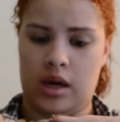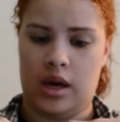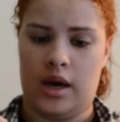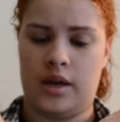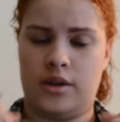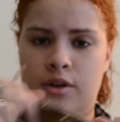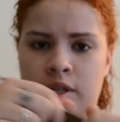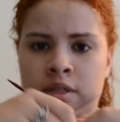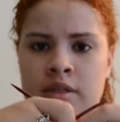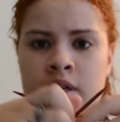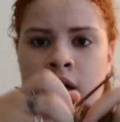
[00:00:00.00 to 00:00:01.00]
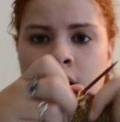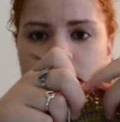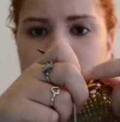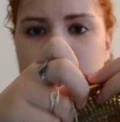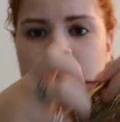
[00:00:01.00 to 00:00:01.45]
and you can tell
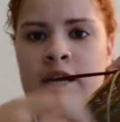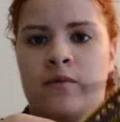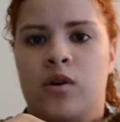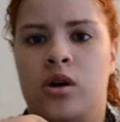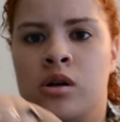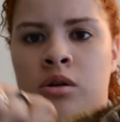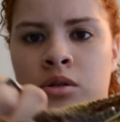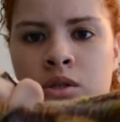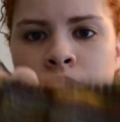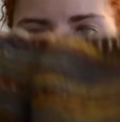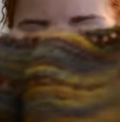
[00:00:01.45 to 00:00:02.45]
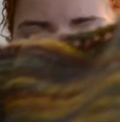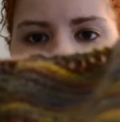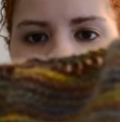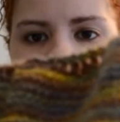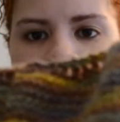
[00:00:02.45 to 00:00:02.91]
it's kind of all squished up
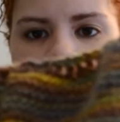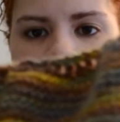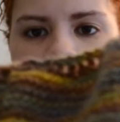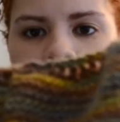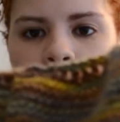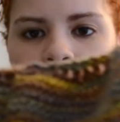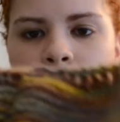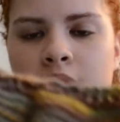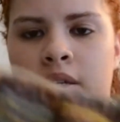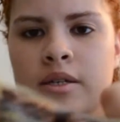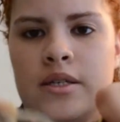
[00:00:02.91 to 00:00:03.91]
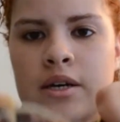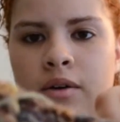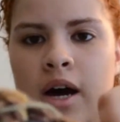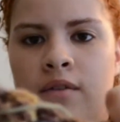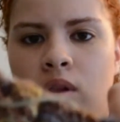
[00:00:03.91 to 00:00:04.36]
on here because I don't
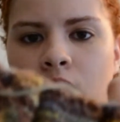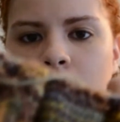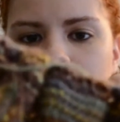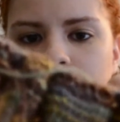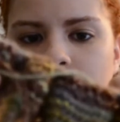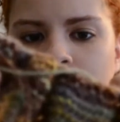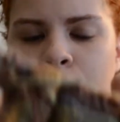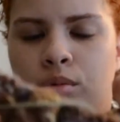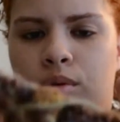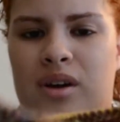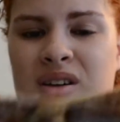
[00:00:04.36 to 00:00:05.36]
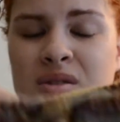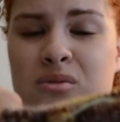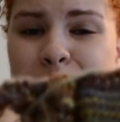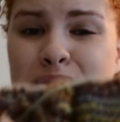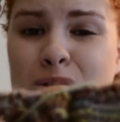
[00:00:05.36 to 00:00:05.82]
have a long enough cable, and it
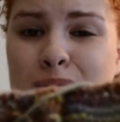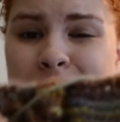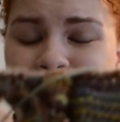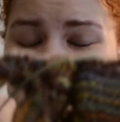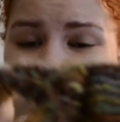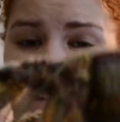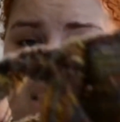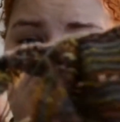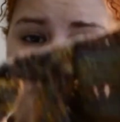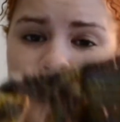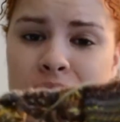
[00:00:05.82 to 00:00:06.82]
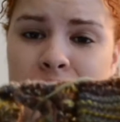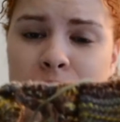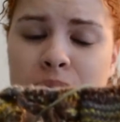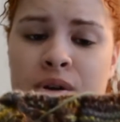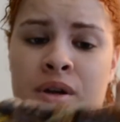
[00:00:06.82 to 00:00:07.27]
will probably stay squished
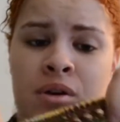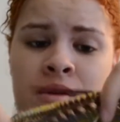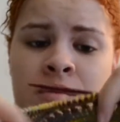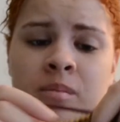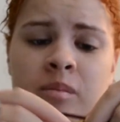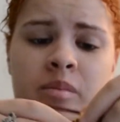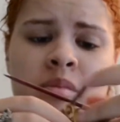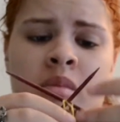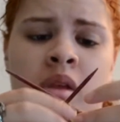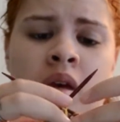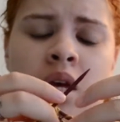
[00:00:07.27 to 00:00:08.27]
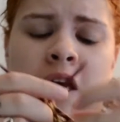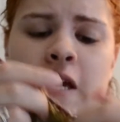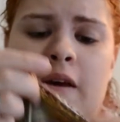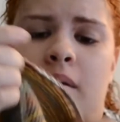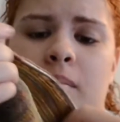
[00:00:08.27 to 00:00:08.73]
up on here.
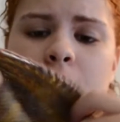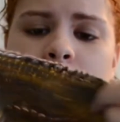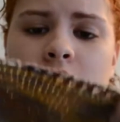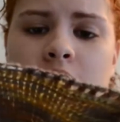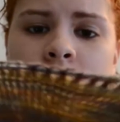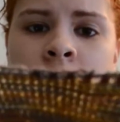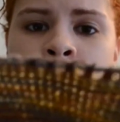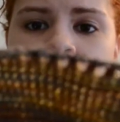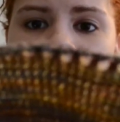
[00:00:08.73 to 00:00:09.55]
But I'm